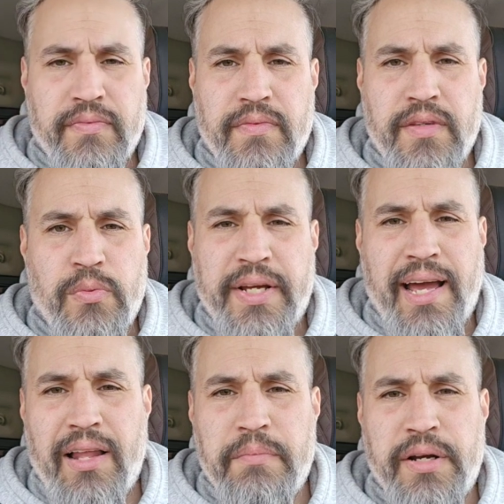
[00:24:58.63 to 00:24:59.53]
You
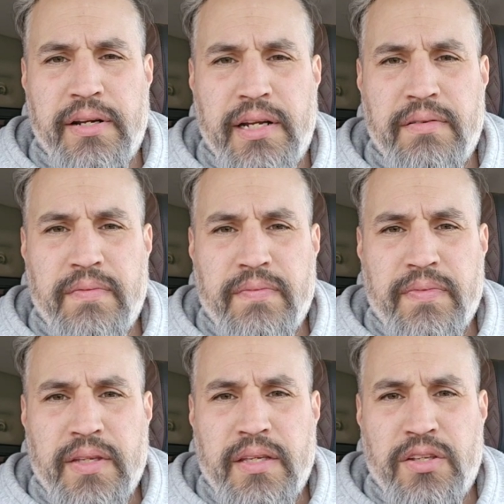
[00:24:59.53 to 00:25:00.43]
recalibrated it.
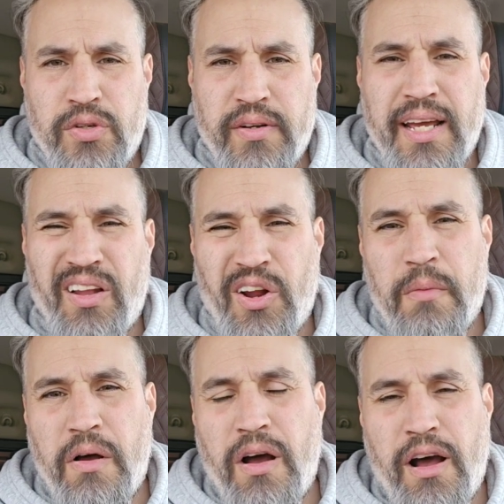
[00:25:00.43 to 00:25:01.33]
you turn that alarm
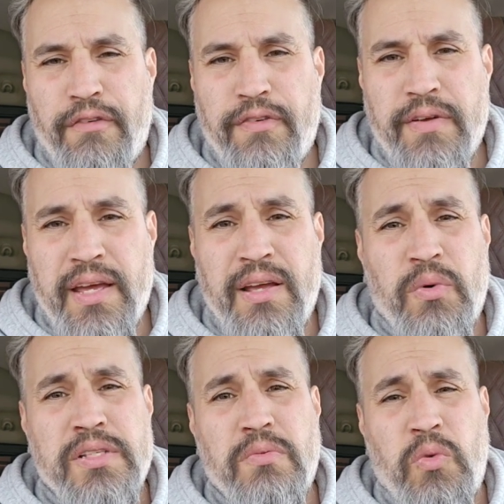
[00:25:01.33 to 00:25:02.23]
off. And it
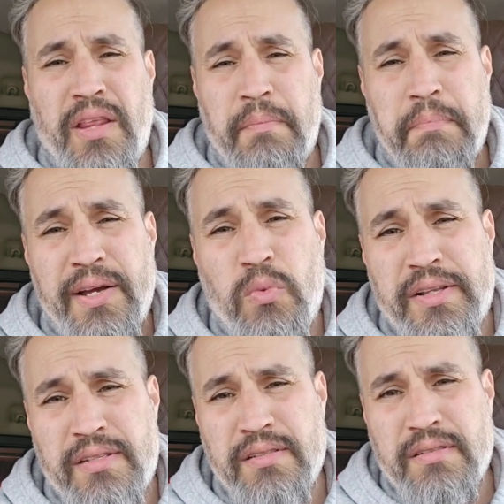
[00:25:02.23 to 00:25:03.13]
was one of the big
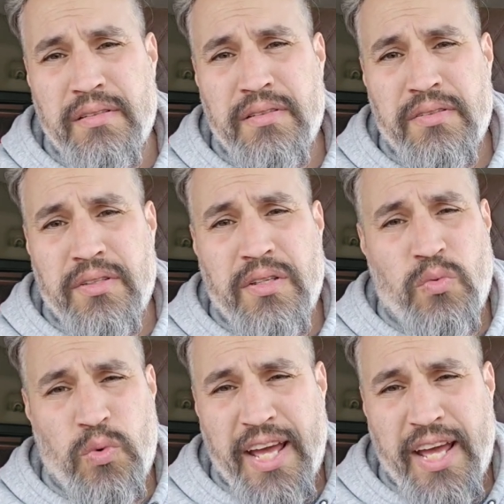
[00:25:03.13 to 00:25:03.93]
ones. We